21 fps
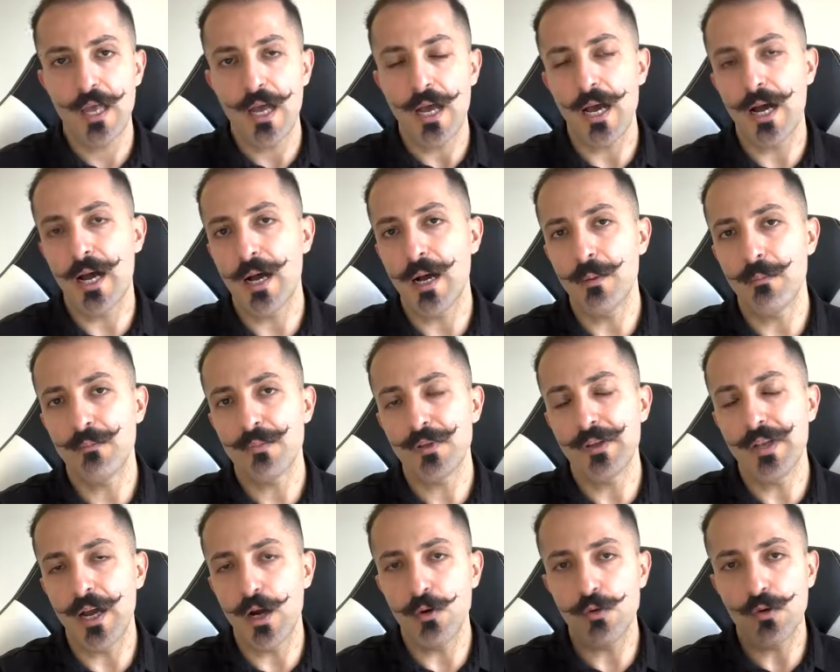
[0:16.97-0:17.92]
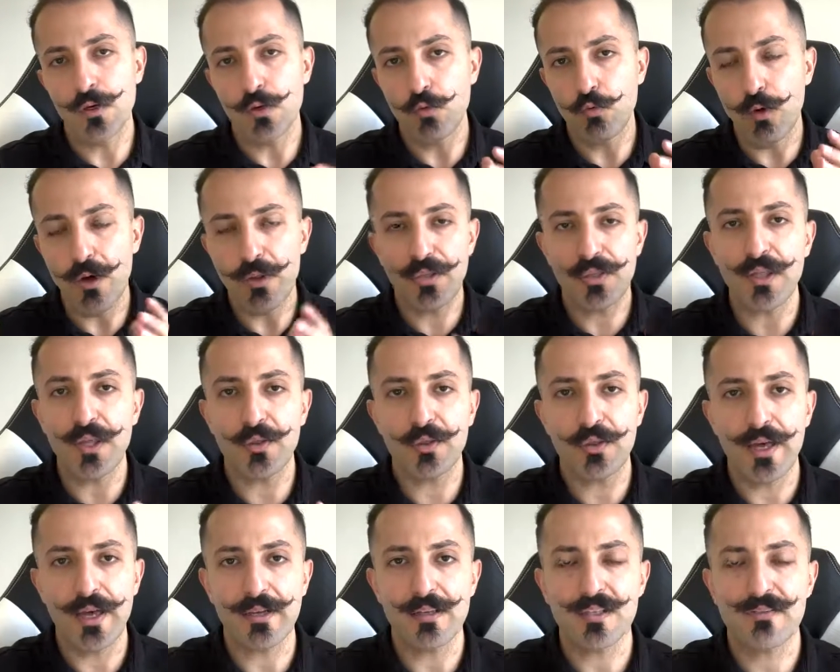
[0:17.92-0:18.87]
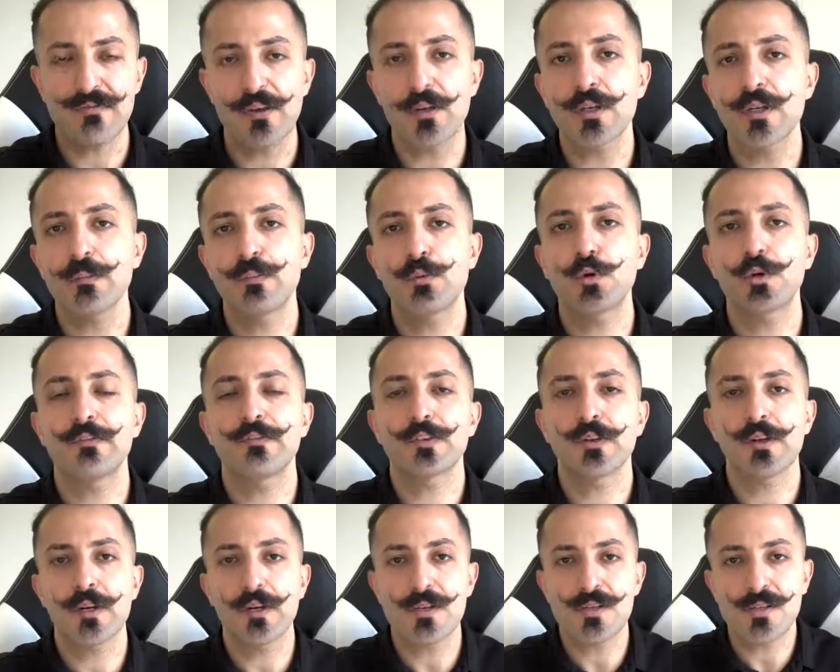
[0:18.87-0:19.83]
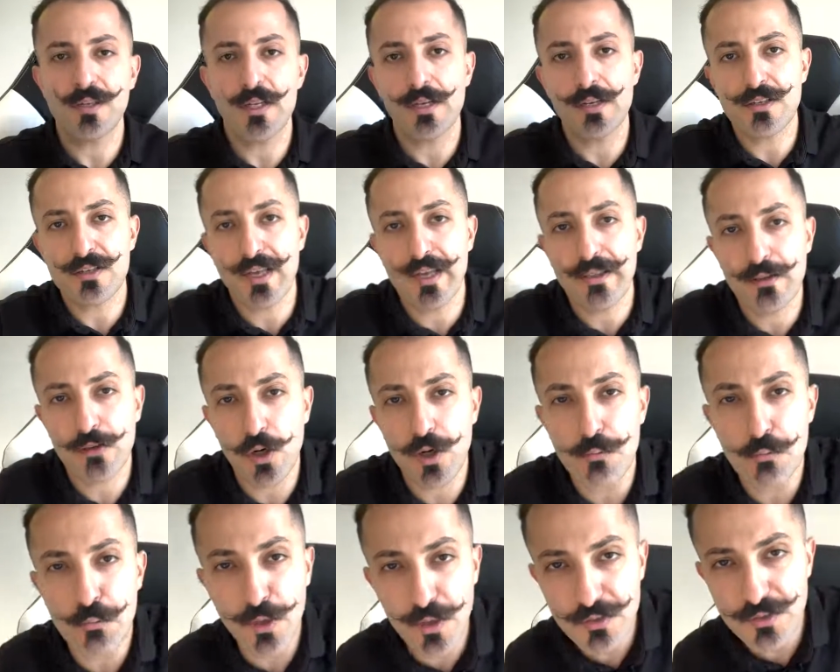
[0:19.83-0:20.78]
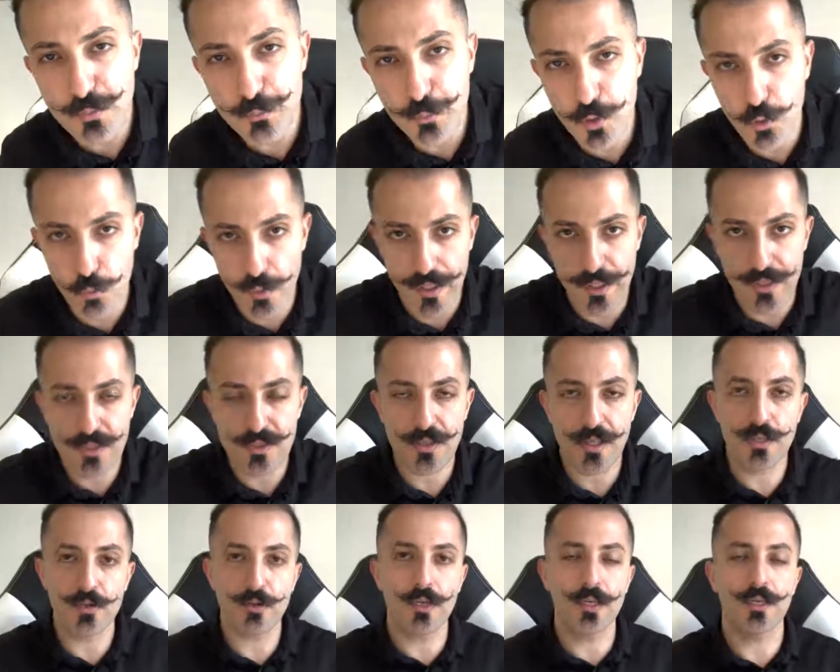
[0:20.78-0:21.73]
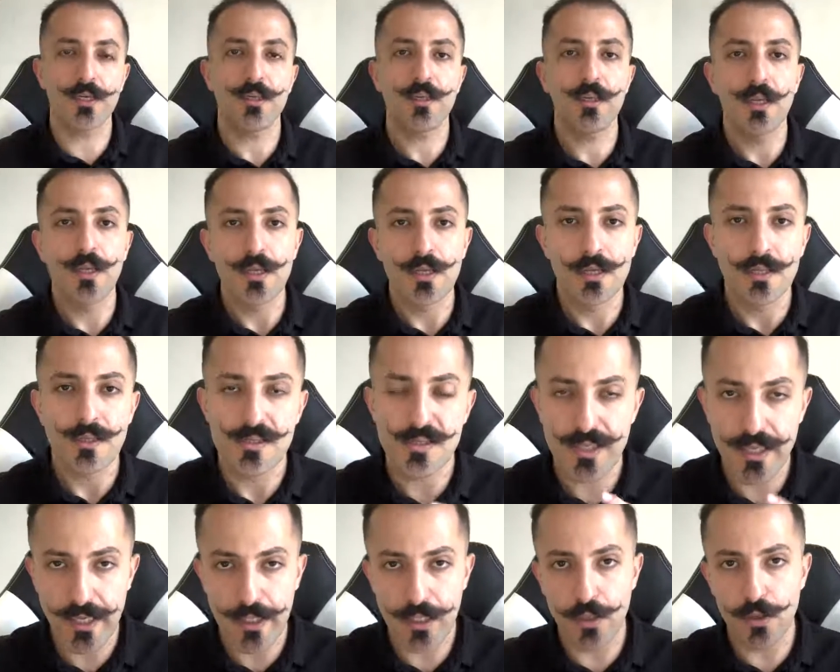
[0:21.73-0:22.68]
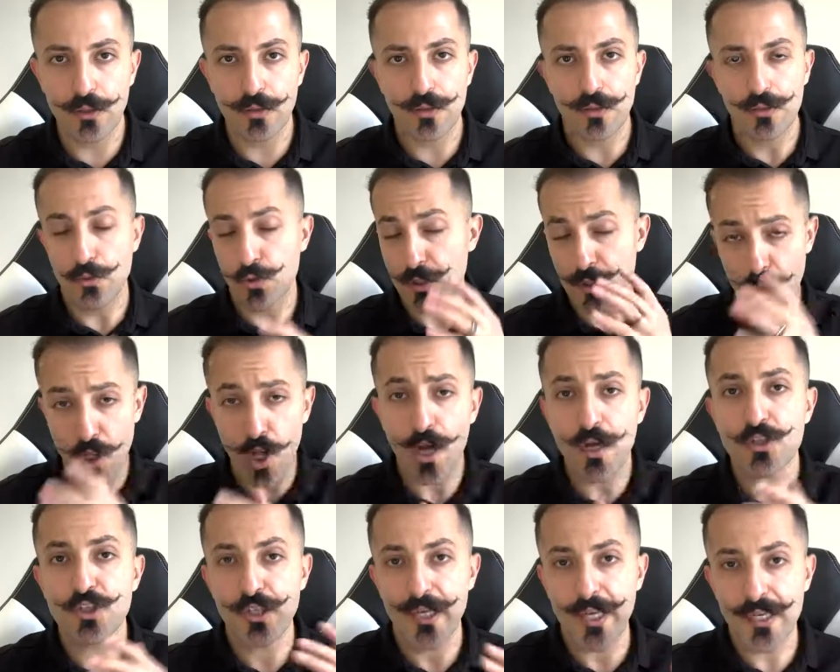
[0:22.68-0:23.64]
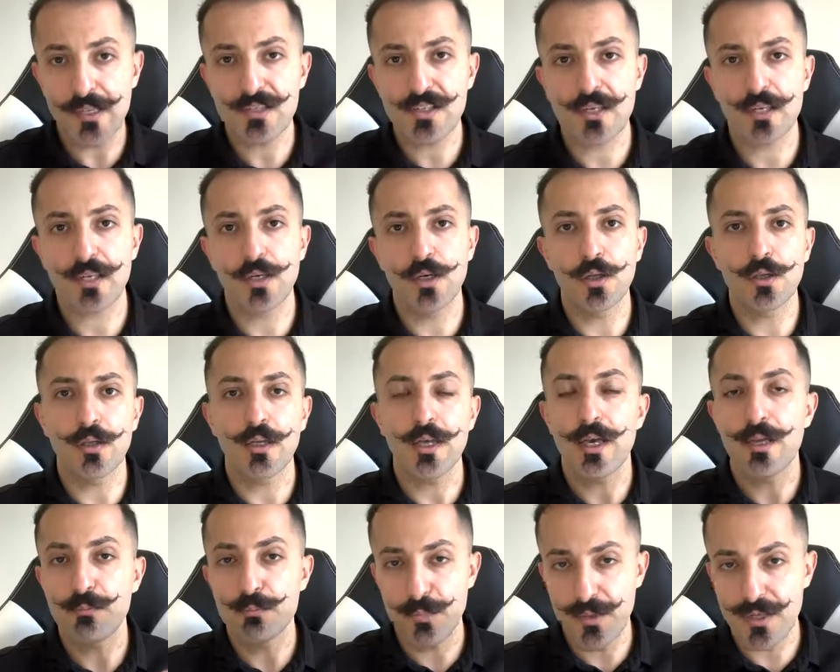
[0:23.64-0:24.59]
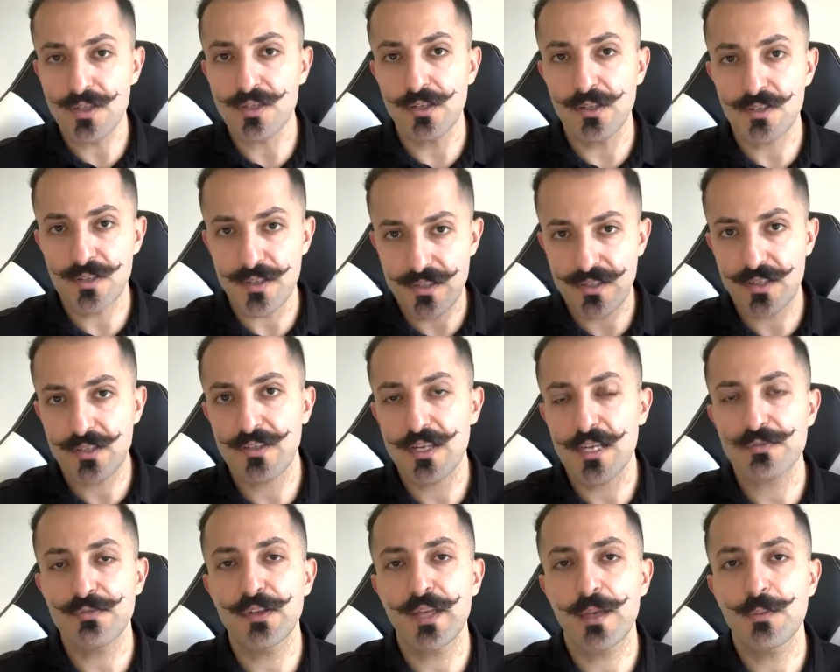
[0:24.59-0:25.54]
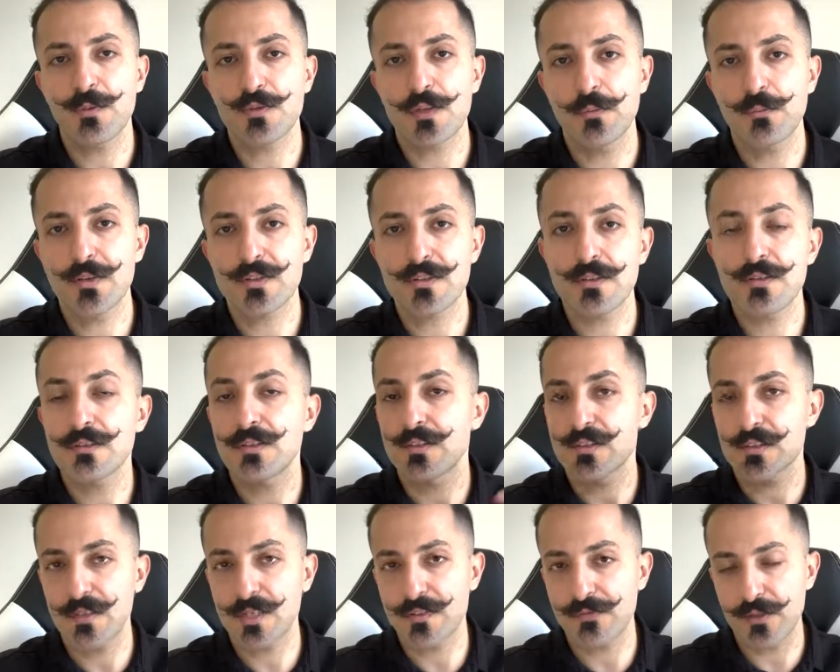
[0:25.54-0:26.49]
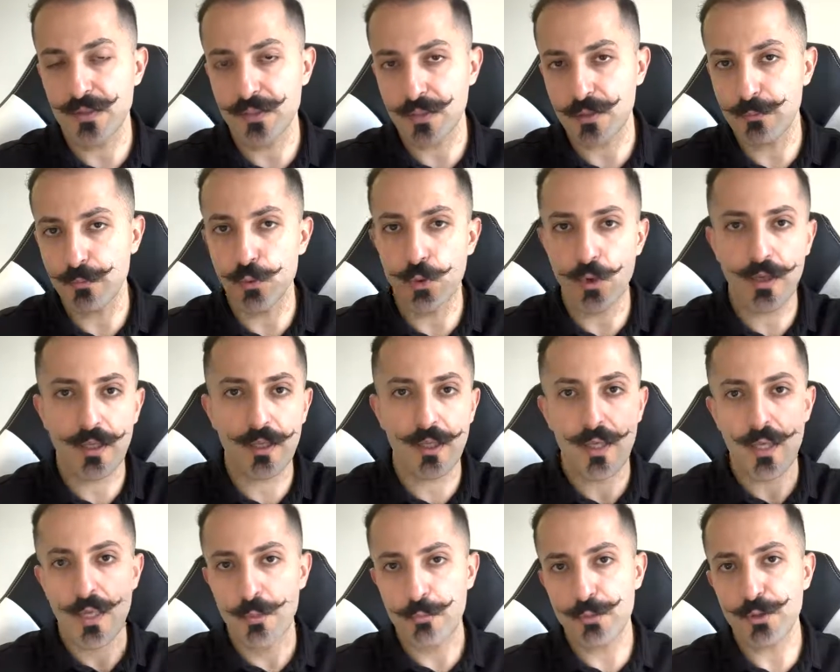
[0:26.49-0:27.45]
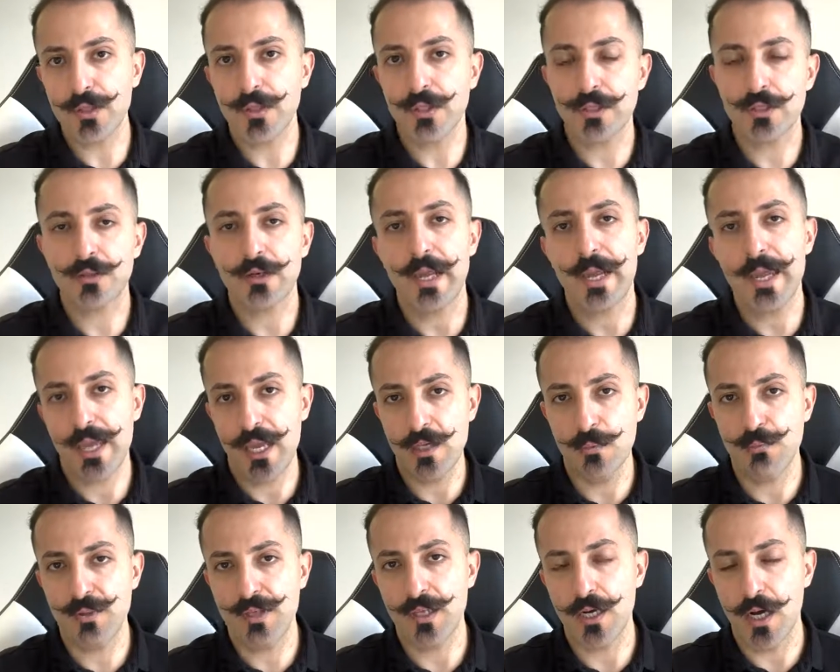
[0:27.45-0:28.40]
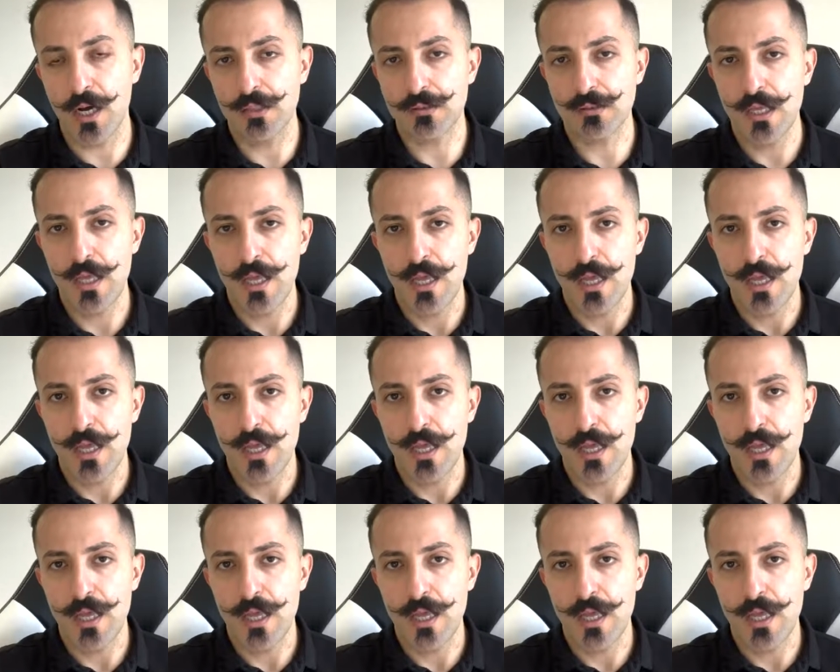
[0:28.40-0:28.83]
Now, one thing that is very important for you to understand is that there are multiple ways that you can scale or launch and scale a business, a successful Amazon business to 6-figure point per year and beyond.